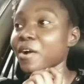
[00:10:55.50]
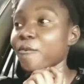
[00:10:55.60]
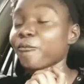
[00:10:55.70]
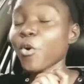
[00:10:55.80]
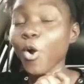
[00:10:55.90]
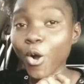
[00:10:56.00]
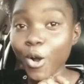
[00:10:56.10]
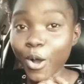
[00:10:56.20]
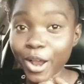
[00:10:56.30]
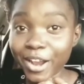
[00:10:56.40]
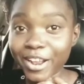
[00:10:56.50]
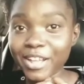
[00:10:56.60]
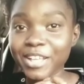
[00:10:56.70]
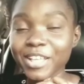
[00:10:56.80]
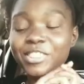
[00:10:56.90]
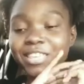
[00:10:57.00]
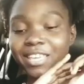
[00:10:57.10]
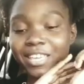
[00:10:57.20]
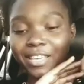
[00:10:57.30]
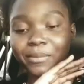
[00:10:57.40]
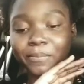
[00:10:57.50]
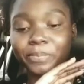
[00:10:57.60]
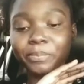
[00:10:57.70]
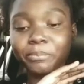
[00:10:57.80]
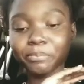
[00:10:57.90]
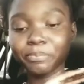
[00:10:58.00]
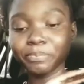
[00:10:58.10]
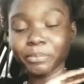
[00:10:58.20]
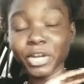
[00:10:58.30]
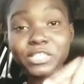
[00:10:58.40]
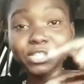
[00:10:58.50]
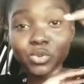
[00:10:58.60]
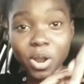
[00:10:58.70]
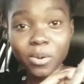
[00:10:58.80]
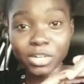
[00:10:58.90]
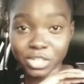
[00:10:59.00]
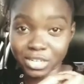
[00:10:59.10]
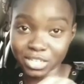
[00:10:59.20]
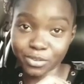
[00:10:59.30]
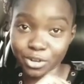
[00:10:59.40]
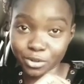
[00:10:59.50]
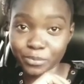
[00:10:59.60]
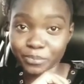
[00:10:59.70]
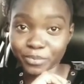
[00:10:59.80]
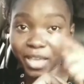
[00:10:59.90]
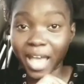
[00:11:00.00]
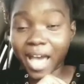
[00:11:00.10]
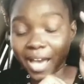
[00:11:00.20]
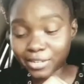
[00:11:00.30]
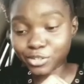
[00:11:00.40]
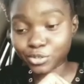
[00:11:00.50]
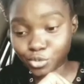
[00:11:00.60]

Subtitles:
For the persons who are watching this video, and